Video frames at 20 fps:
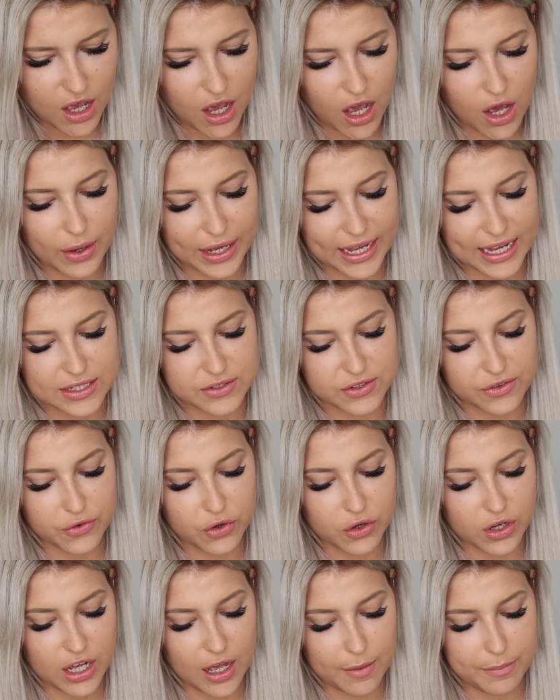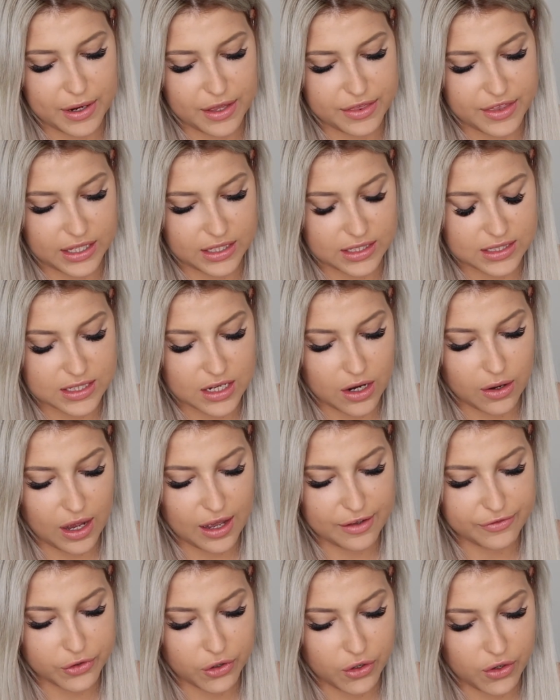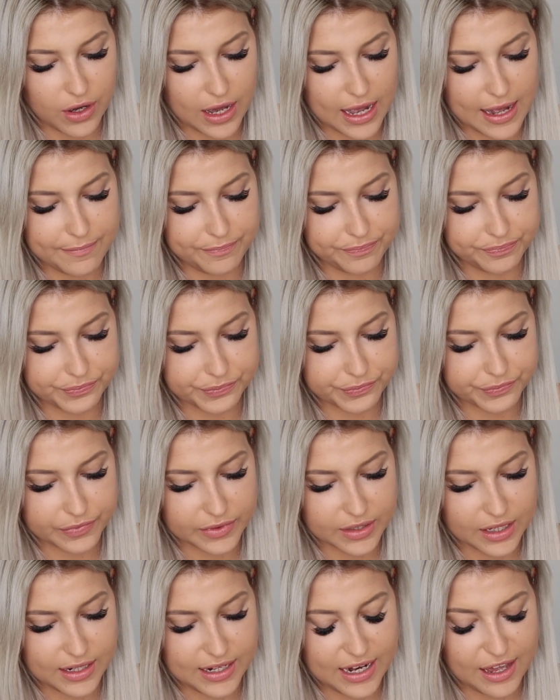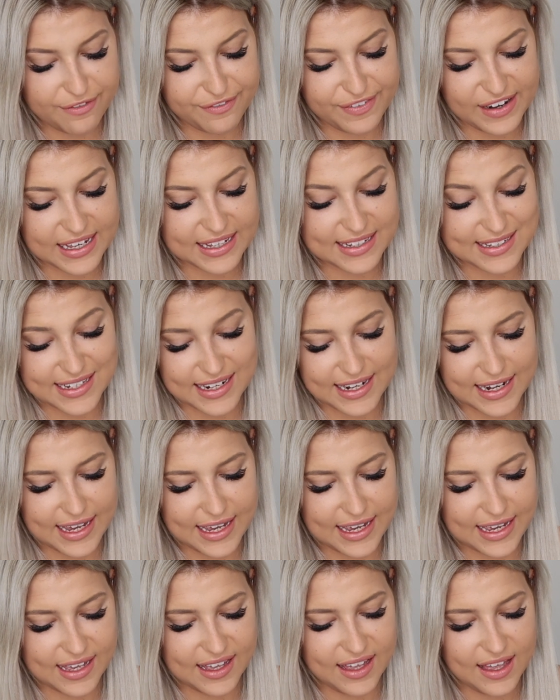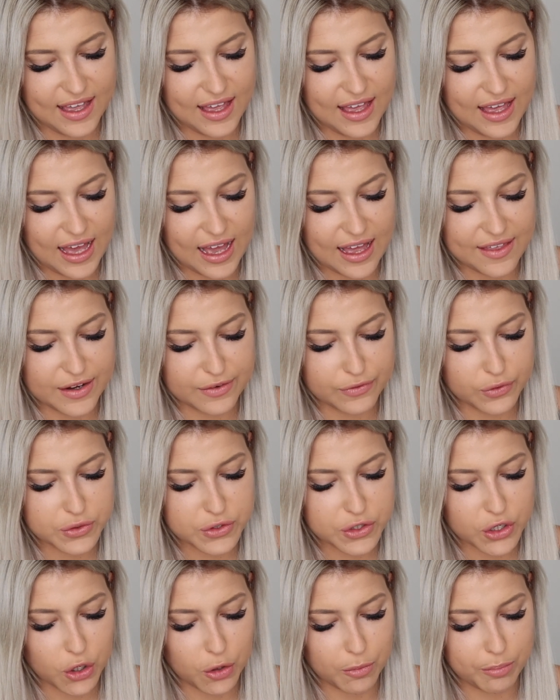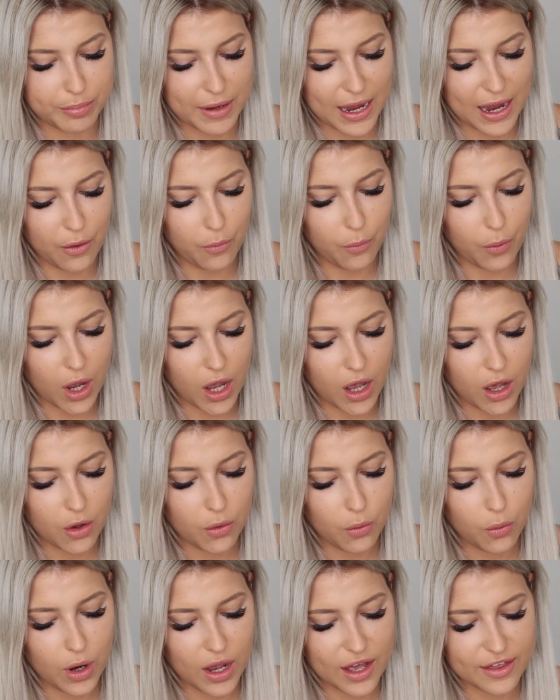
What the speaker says: Oh, okay, so I've got a couple of things. So I've got Netflix in here, and then I've also got Bow Wow.